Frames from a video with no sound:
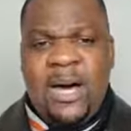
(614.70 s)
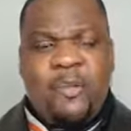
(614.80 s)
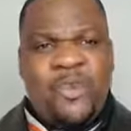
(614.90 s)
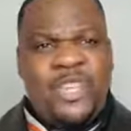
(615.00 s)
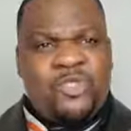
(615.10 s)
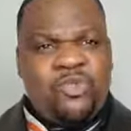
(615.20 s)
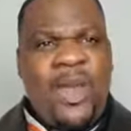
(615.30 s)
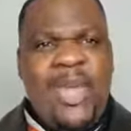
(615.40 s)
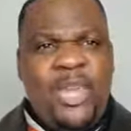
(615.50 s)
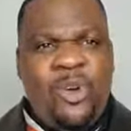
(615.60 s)

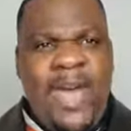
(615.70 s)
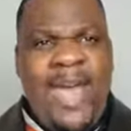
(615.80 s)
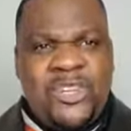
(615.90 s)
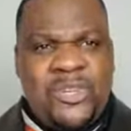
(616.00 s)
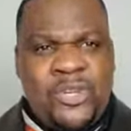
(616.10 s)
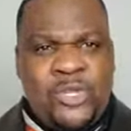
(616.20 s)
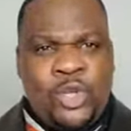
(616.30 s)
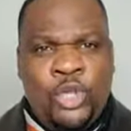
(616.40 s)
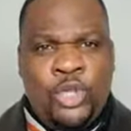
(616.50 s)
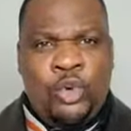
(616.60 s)
restrain your actions.
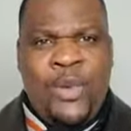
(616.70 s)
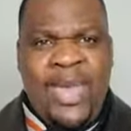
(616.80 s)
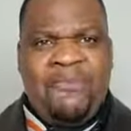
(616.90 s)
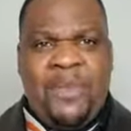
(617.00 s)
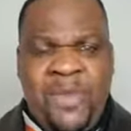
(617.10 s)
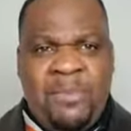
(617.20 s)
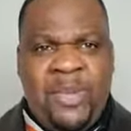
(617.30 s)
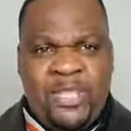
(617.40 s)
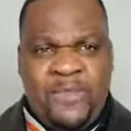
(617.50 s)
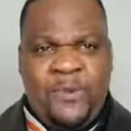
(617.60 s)
Don't do everything
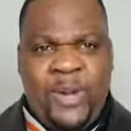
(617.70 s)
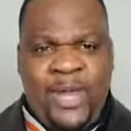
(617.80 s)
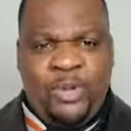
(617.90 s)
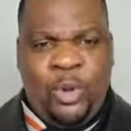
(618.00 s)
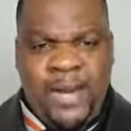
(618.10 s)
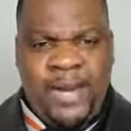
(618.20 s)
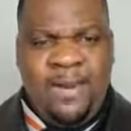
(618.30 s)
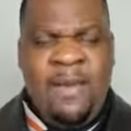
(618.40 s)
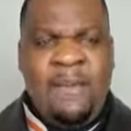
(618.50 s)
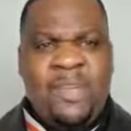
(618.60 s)
because you feel like doing
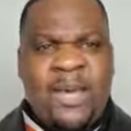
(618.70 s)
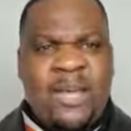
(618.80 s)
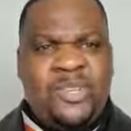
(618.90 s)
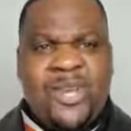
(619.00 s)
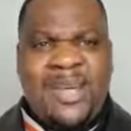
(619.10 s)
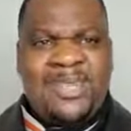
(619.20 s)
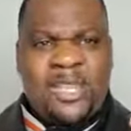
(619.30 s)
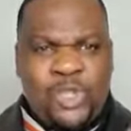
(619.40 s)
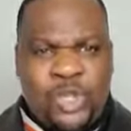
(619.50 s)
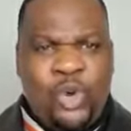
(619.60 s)
it, because you can't
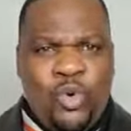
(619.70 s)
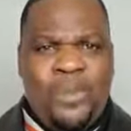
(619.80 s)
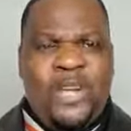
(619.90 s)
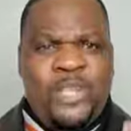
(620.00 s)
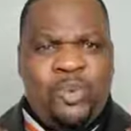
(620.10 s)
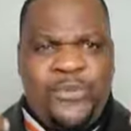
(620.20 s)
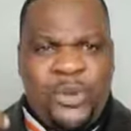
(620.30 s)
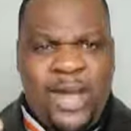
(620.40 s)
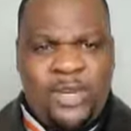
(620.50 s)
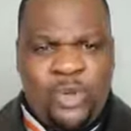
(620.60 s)
just do because you
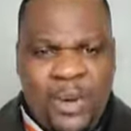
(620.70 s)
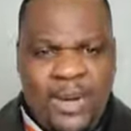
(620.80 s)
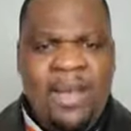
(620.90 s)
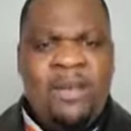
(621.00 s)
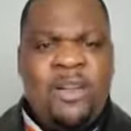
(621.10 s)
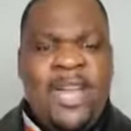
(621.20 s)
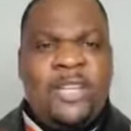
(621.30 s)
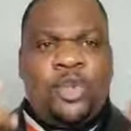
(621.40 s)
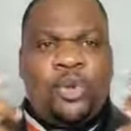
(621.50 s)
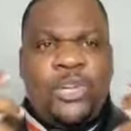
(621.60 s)
feel like doing.
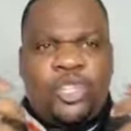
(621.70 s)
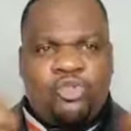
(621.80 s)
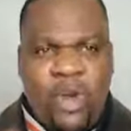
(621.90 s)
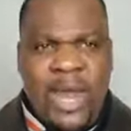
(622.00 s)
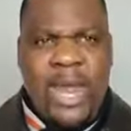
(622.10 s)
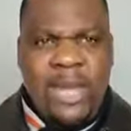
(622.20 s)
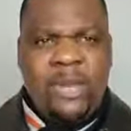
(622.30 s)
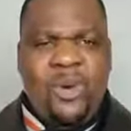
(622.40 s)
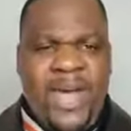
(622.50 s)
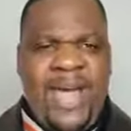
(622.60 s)
Learn to
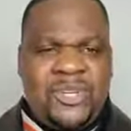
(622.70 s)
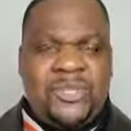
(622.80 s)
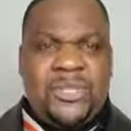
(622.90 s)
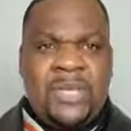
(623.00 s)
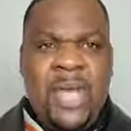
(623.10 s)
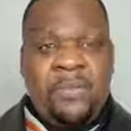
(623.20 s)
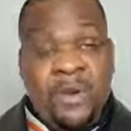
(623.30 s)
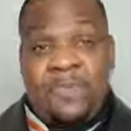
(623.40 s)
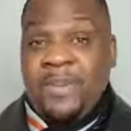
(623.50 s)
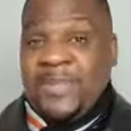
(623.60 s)
restrain your actions.
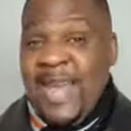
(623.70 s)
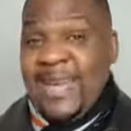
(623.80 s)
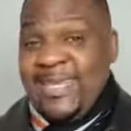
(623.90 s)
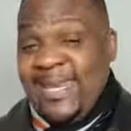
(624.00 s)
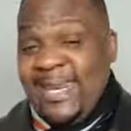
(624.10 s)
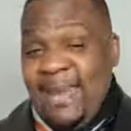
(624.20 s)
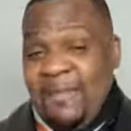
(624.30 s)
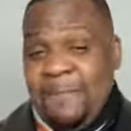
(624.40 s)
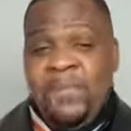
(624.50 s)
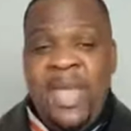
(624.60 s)
Proverbs
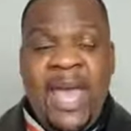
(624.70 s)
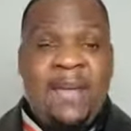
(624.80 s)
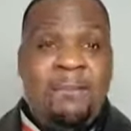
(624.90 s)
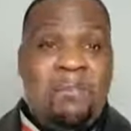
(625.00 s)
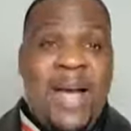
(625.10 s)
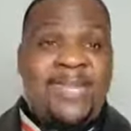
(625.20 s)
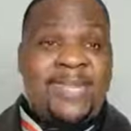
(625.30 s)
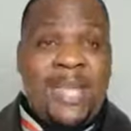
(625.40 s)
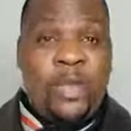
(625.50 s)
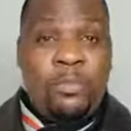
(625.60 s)
19:11, and
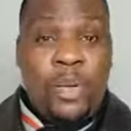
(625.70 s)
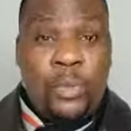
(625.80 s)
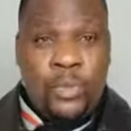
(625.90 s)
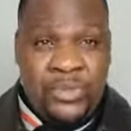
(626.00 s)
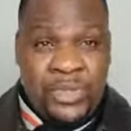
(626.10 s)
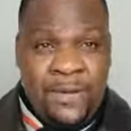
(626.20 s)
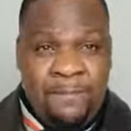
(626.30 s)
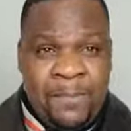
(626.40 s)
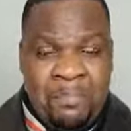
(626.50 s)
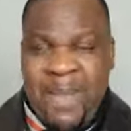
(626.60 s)
master your moods.
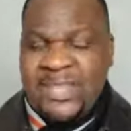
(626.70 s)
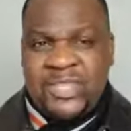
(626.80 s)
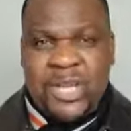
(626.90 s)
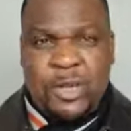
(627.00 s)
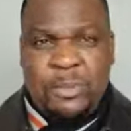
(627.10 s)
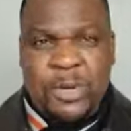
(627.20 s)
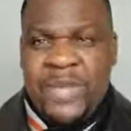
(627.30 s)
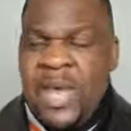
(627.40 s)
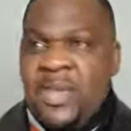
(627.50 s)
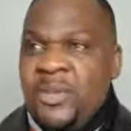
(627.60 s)
Master your
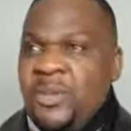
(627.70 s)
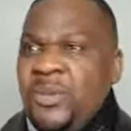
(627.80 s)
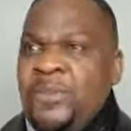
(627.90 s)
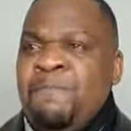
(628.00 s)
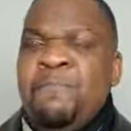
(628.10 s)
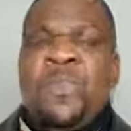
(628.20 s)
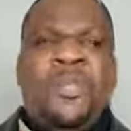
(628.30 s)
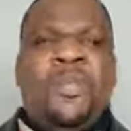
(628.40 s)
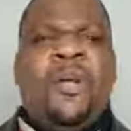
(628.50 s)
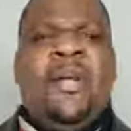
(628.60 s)
moods.
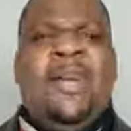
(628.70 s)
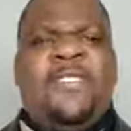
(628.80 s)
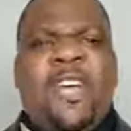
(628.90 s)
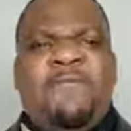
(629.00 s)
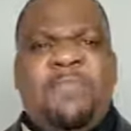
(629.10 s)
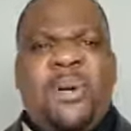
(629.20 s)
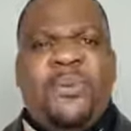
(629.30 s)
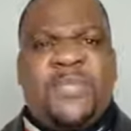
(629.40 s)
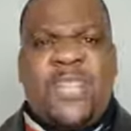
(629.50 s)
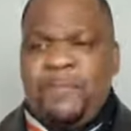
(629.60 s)
You don't have to have
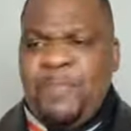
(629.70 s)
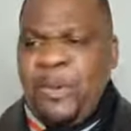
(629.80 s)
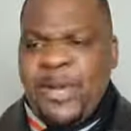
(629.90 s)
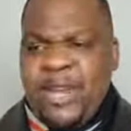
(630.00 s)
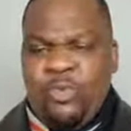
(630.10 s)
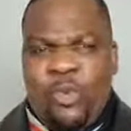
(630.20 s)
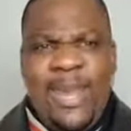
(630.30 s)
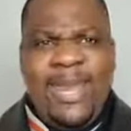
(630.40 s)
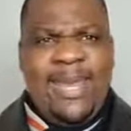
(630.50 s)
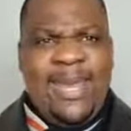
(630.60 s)
moods that people can
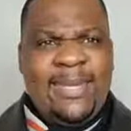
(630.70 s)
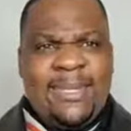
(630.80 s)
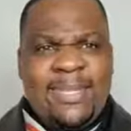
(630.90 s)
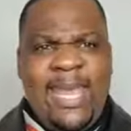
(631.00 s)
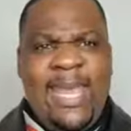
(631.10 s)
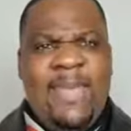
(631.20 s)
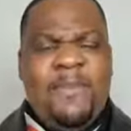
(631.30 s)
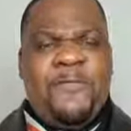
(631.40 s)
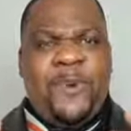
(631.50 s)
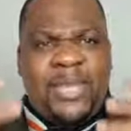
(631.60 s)
read and see
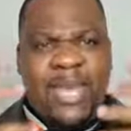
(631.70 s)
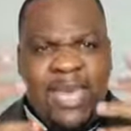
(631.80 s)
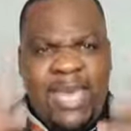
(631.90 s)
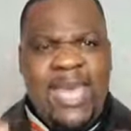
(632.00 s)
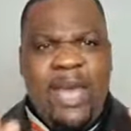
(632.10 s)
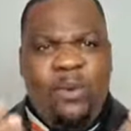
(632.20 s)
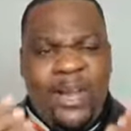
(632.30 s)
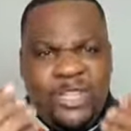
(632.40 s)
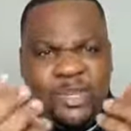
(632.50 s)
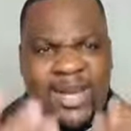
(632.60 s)
before they hear
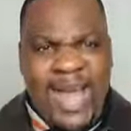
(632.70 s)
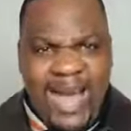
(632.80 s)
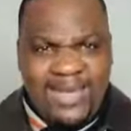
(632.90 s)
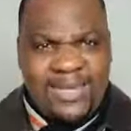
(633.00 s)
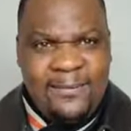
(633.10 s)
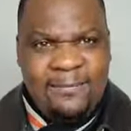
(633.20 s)
what you got.